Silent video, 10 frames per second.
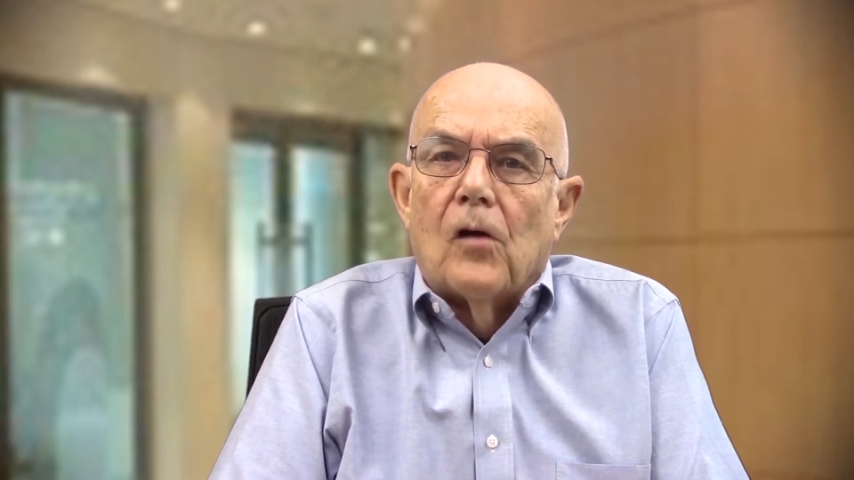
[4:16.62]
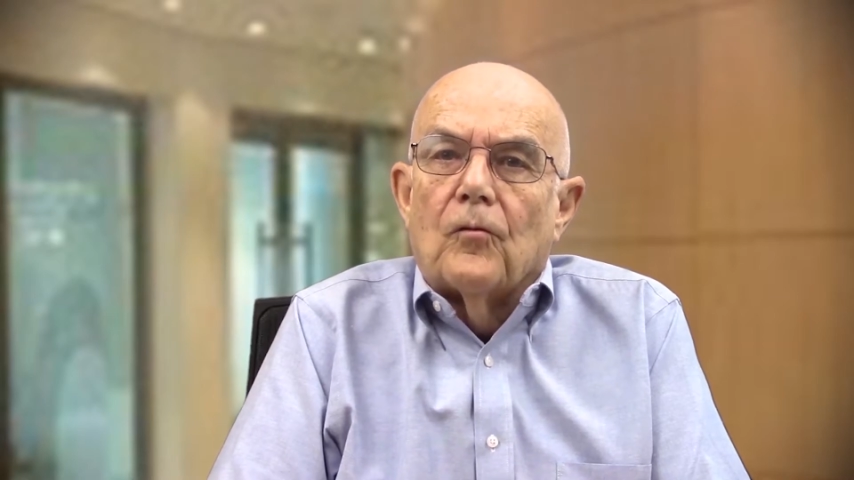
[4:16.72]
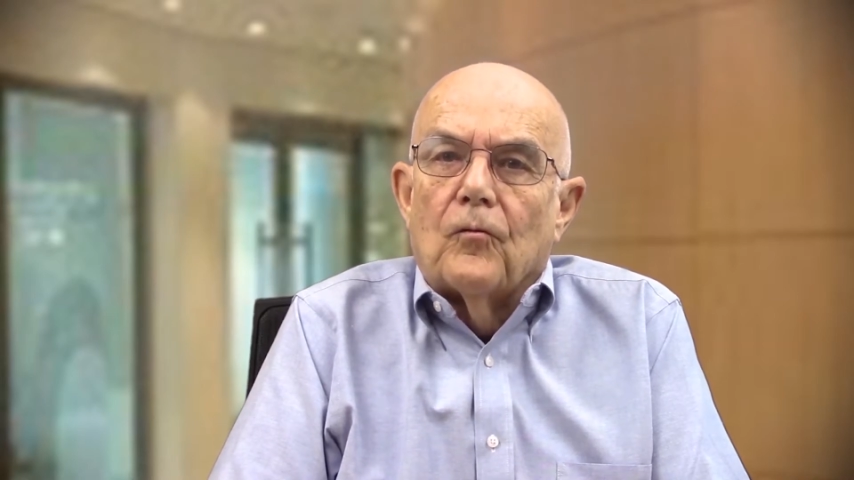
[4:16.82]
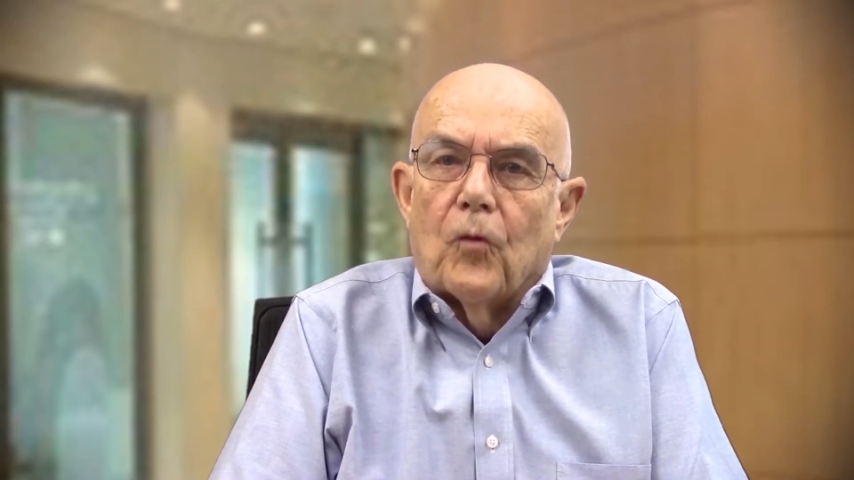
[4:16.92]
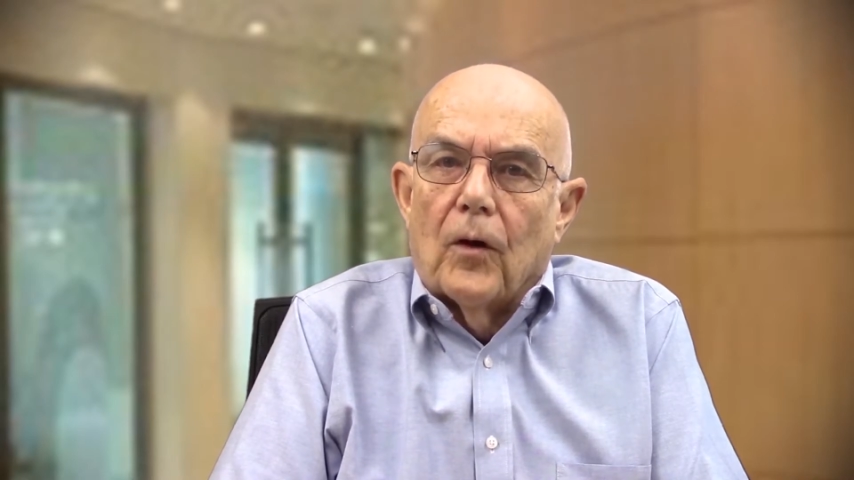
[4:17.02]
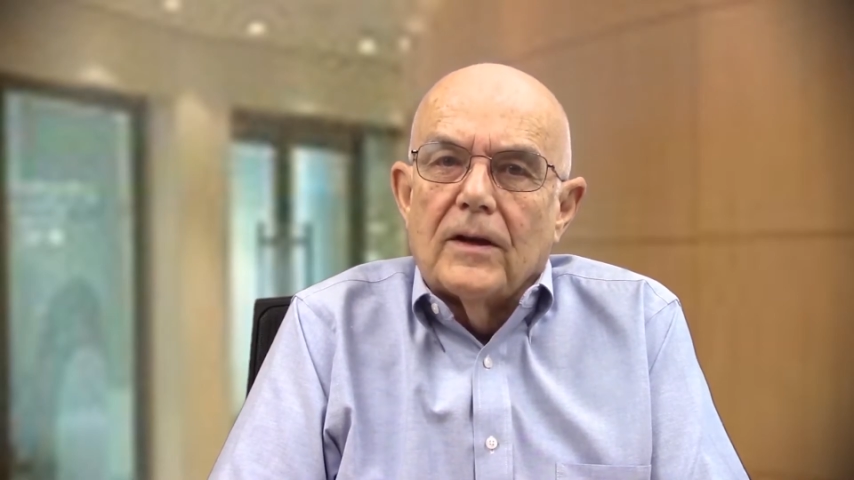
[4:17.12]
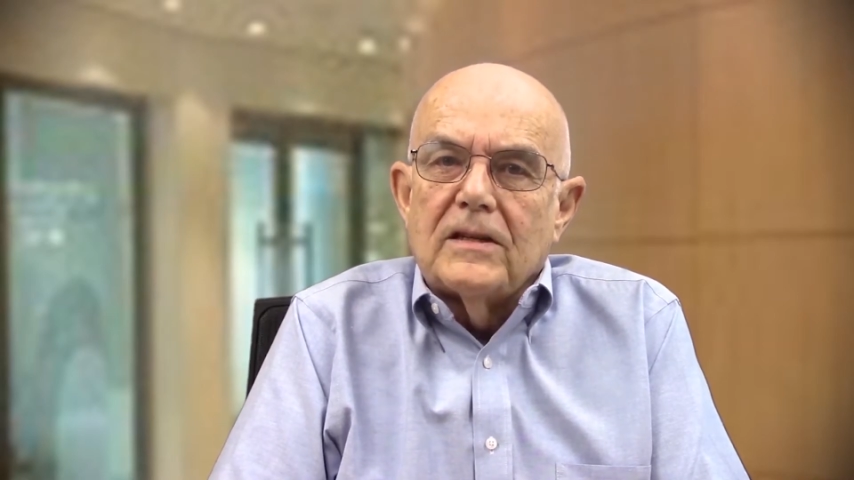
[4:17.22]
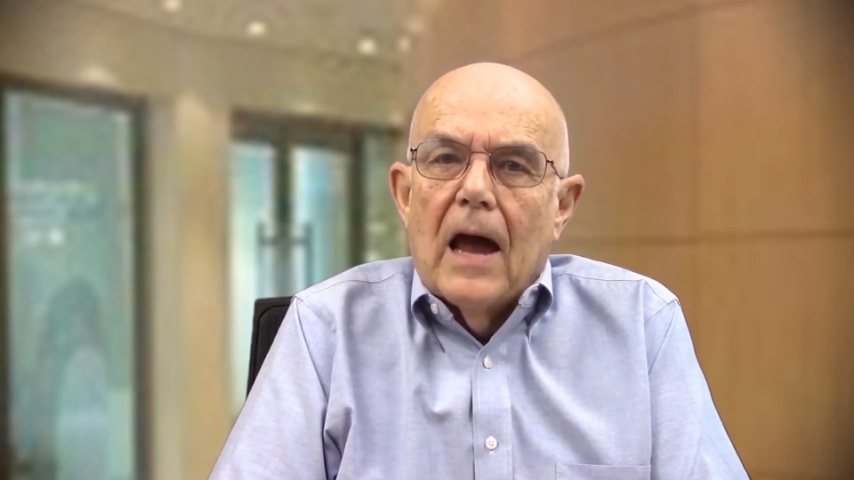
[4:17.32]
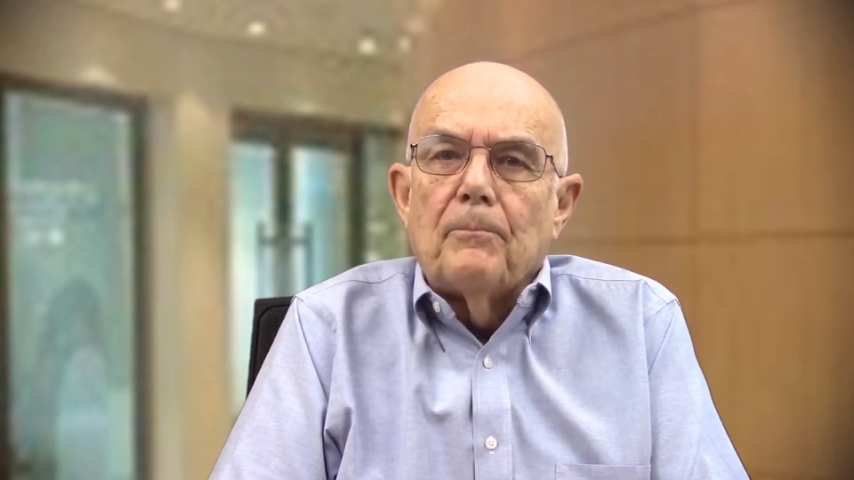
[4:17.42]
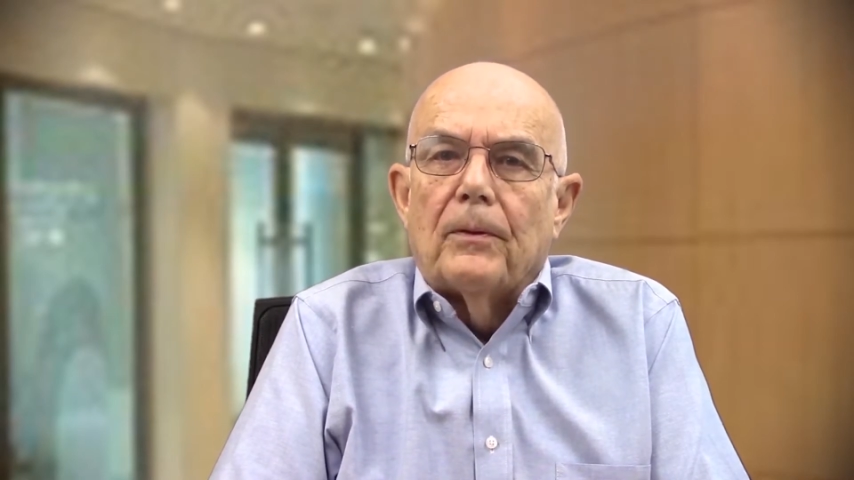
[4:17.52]
For
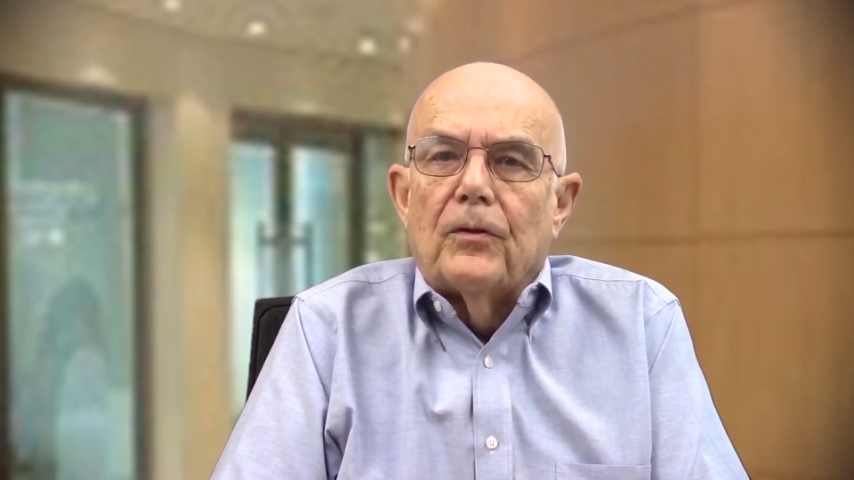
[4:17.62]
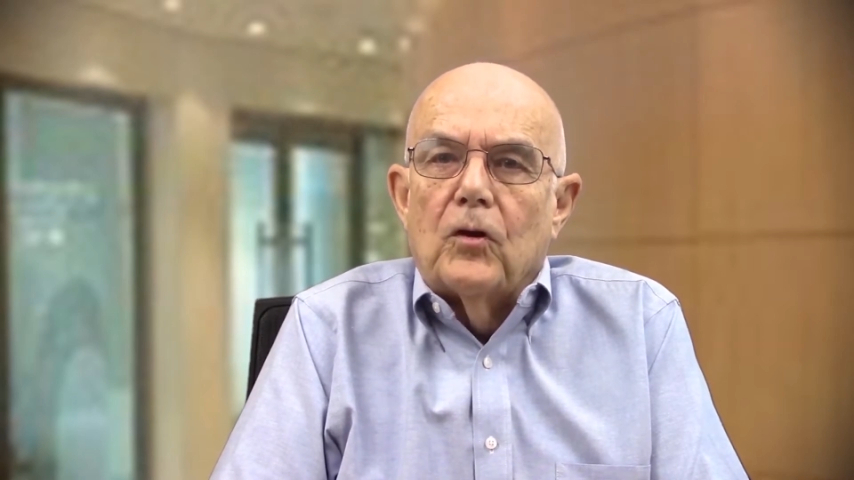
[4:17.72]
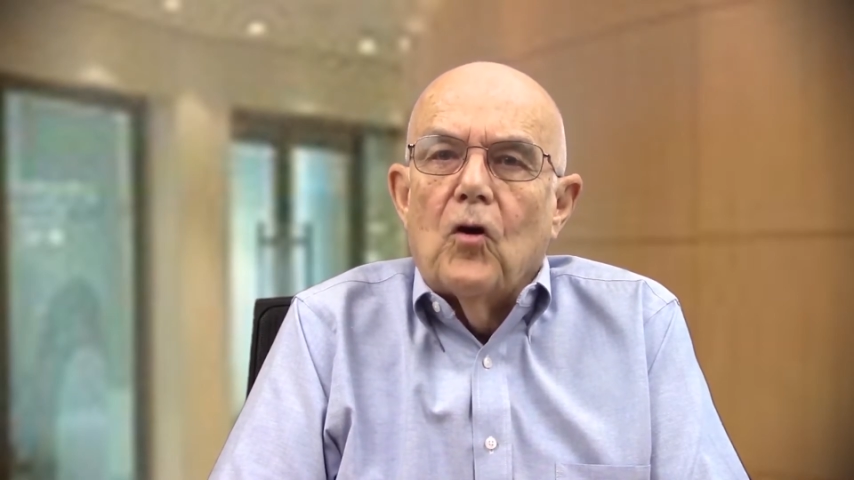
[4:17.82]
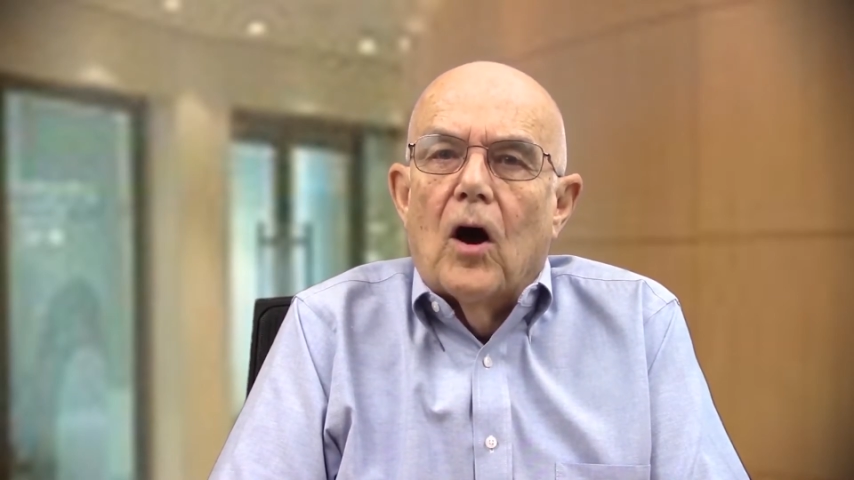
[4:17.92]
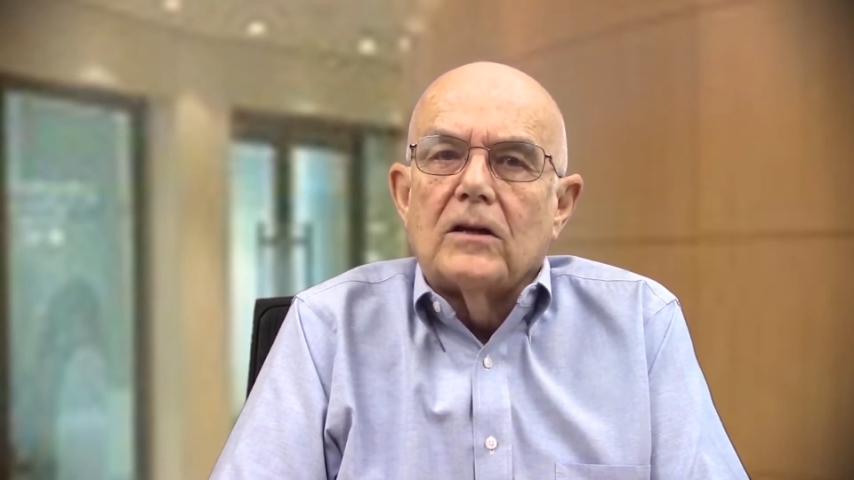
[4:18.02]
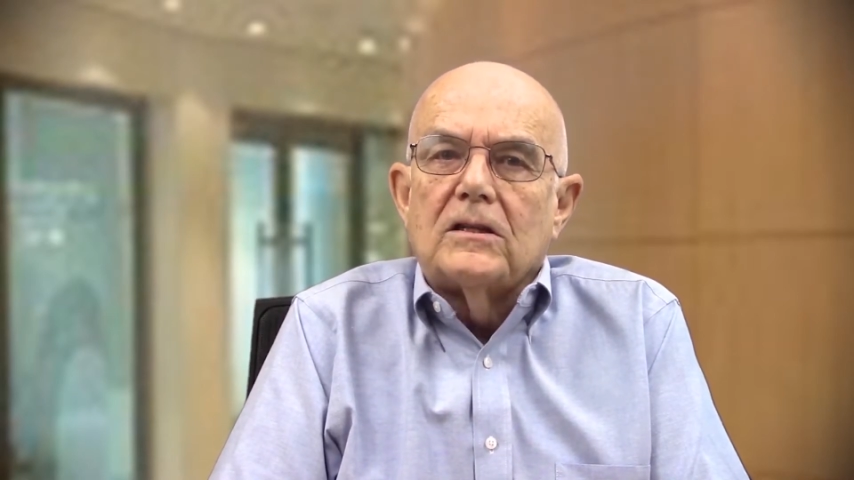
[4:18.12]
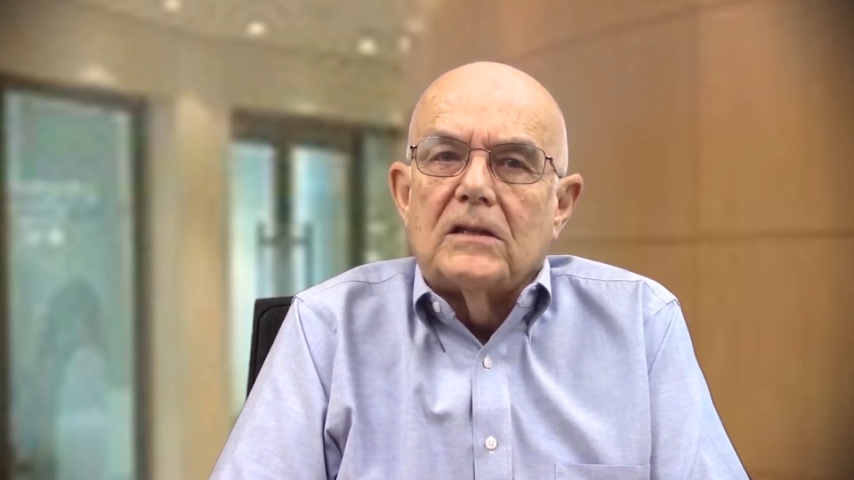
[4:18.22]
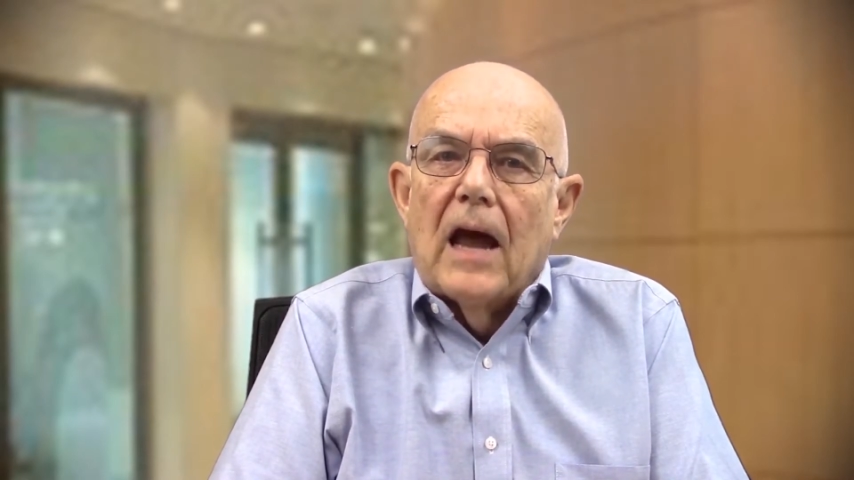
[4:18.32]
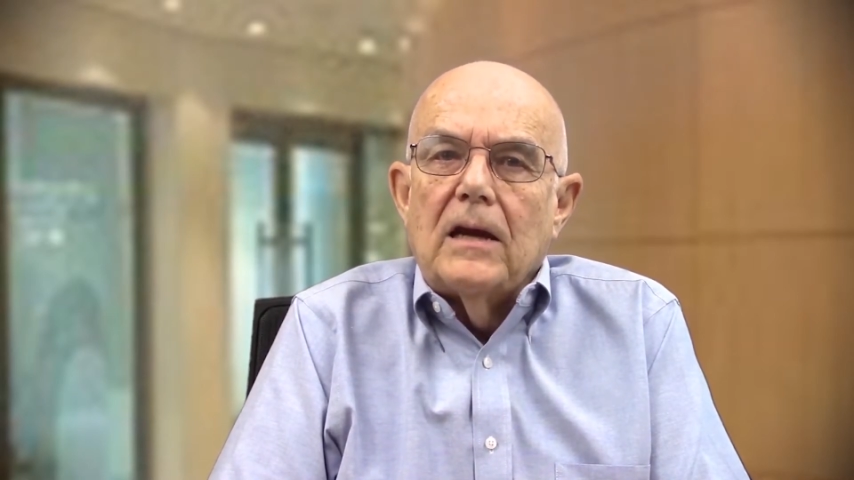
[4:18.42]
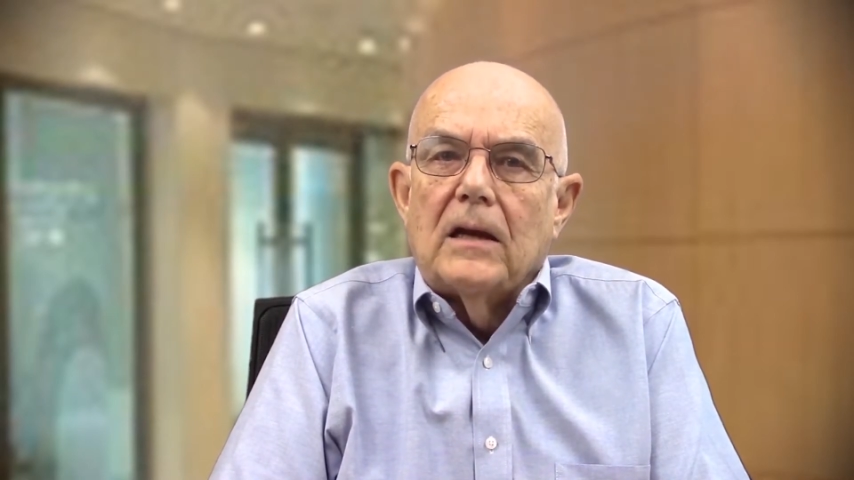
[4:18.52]
example, New York
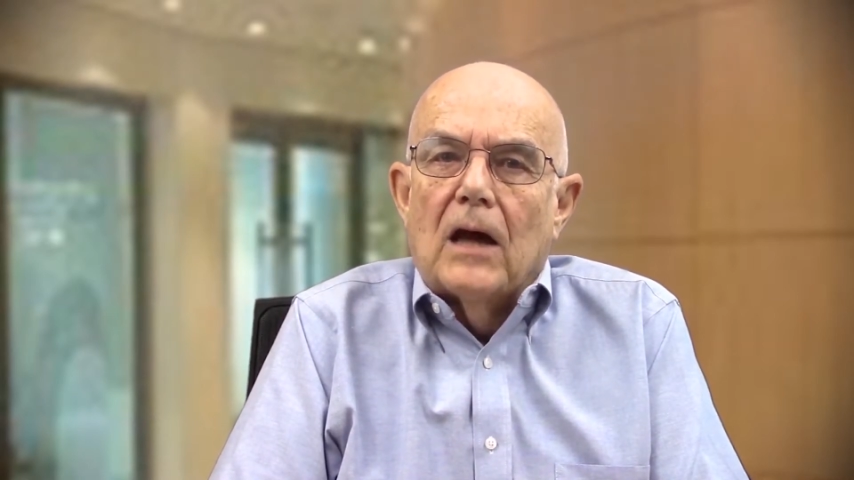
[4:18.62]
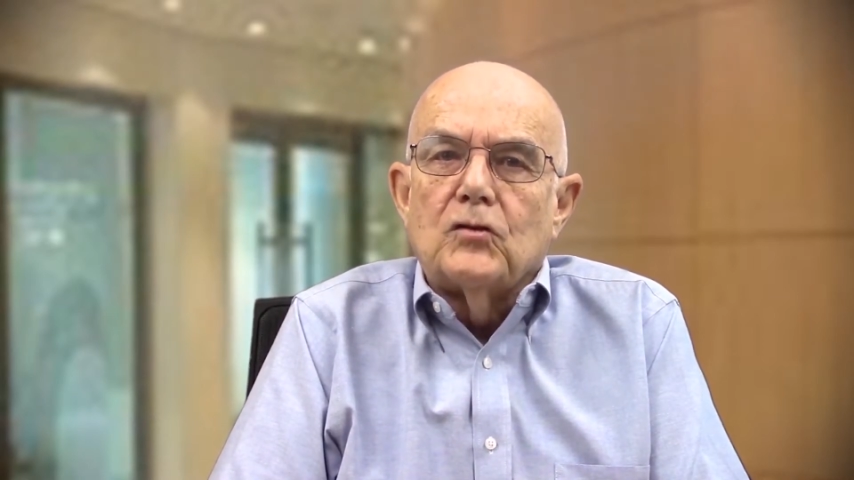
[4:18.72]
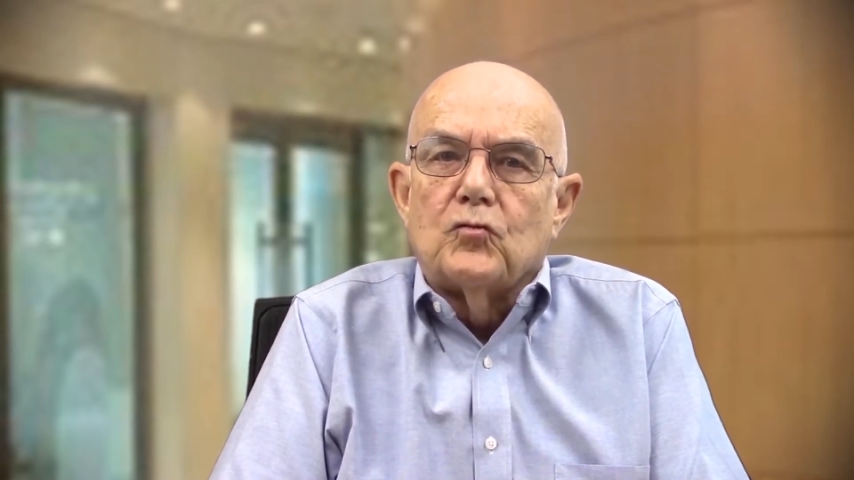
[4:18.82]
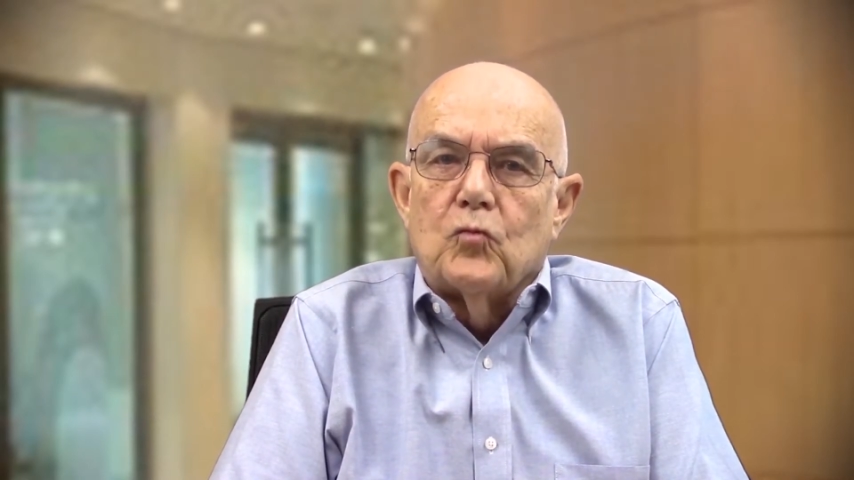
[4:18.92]
State has